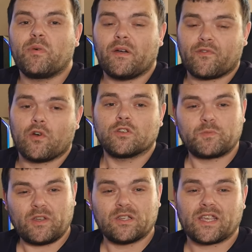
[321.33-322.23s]
but of
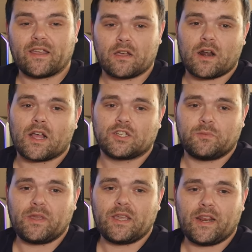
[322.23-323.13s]
course, because I got
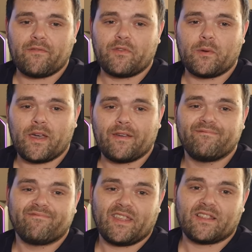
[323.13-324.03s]
RGB in everywhere,
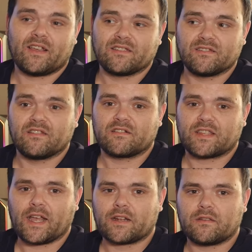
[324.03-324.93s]
it doesn't
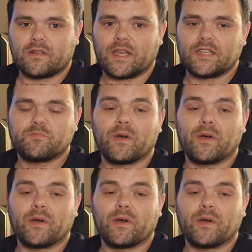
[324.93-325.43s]
look that nice.